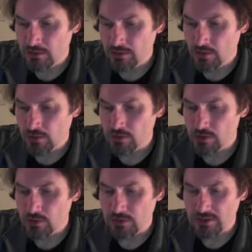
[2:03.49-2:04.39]

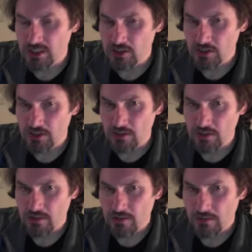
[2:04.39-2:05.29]
non-dual teacher
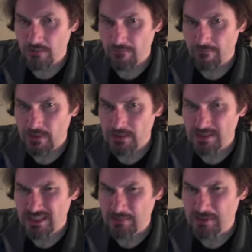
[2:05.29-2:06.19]

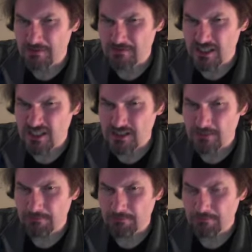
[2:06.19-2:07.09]
seems to face
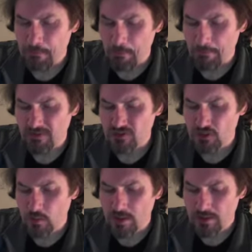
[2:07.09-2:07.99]

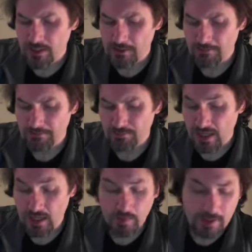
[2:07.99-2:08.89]
squarely.
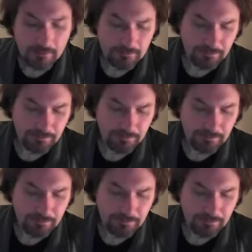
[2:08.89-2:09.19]
Anyway,